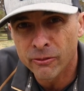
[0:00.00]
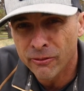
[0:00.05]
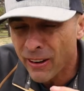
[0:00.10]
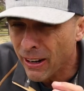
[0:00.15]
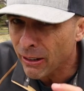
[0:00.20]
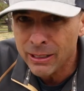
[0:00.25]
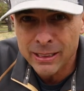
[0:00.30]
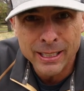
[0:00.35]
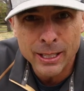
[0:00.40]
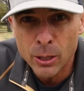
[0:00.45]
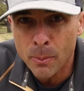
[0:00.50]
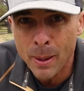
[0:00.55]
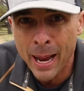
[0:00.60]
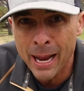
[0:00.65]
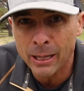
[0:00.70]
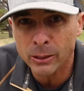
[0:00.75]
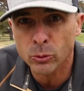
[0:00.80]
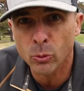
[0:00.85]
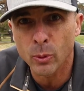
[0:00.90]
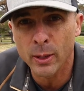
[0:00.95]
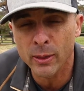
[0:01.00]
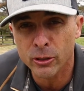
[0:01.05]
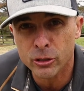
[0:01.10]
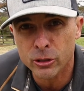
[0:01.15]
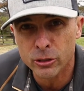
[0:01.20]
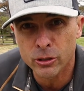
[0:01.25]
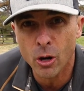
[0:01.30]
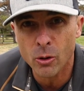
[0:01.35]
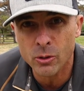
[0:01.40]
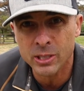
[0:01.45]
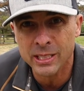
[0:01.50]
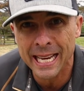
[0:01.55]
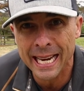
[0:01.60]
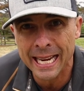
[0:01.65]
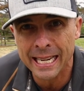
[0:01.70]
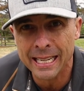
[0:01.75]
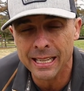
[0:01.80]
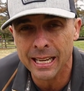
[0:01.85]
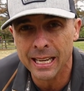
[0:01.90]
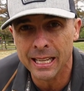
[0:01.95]
very little bounce when there's no
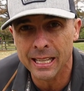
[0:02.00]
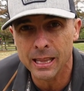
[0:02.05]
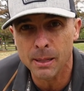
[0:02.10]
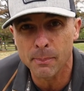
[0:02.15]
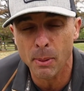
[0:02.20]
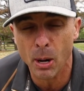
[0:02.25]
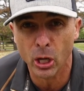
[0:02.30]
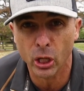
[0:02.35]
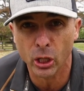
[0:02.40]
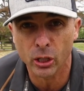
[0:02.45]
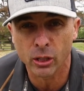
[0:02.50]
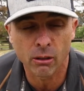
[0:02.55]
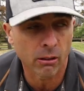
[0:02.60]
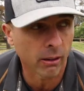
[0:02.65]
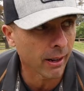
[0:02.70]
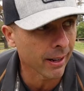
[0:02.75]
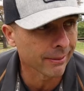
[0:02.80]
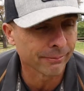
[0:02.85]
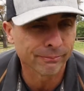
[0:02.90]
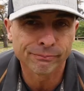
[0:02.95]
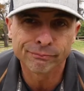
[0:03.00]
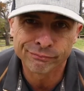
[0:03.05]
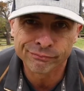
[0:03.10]
sand in the bunker, all right?